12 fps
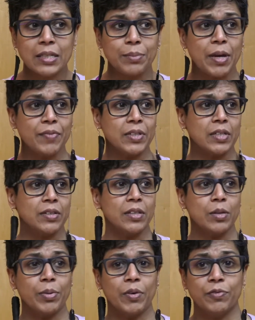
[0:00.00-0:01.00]
I'm having to think
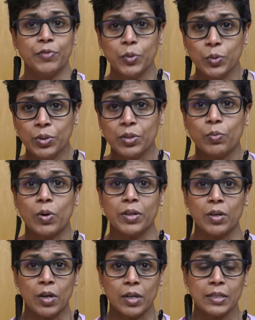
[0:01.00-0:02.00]
about food and
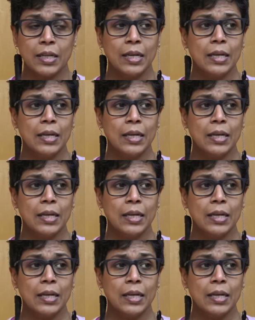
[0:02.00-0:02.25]
whatnot,